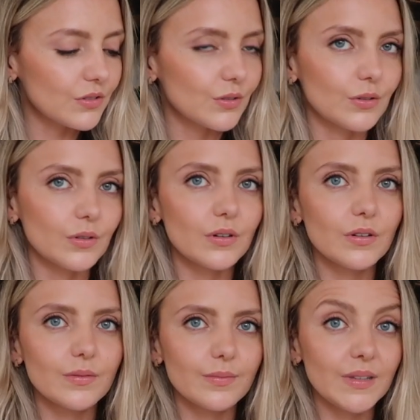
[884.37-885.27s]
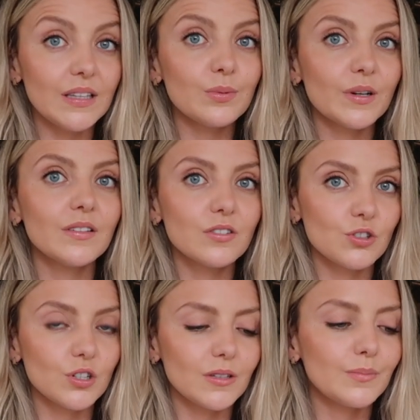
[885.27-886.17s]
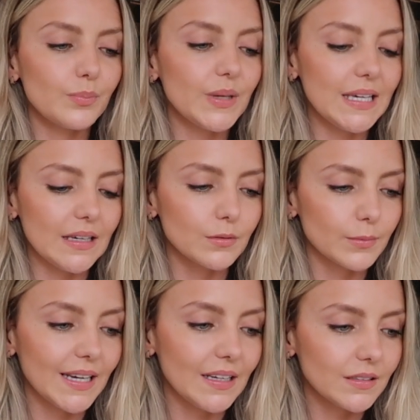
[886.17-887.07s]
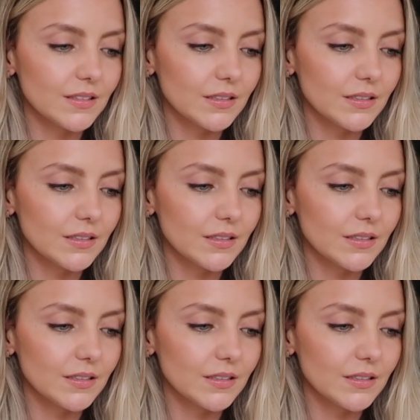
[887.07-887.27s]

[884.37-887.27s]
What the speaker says: So these ones should be white